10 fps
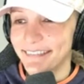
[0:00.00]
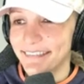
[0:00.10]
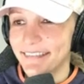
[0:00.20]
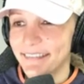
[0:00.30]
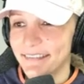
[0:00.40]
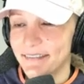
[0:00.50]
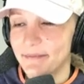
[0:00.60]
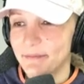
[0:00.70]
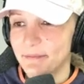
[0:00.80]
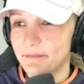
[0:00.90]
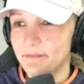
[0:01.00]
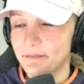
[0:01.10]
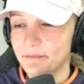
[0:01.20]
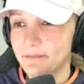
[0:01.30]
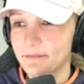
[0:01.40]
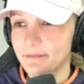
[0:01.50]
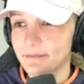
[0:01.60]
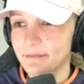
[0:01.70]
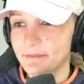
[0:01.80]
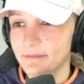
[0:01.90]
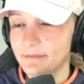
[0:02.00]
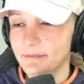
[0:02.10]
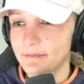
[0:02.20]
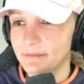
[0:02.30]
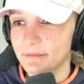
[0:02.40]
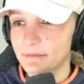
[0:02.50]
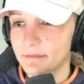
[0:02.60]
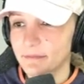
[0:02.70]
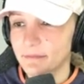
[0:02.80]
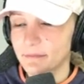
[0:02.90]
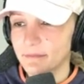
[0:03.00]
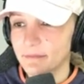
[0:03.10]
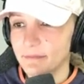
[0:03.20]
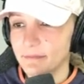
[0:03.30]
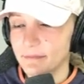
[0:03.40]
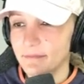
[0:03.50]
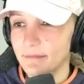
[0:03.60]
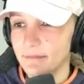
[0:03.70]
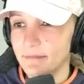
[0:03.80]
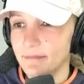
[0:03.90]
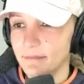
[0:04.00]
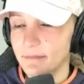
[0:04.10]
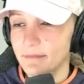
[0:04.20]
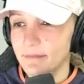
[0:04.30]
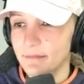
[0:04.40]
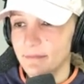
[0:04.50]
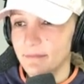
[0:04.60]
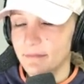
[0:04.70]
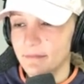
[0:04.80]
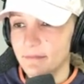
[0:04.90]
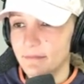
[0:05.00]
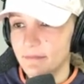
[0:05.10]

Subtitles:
[no speech]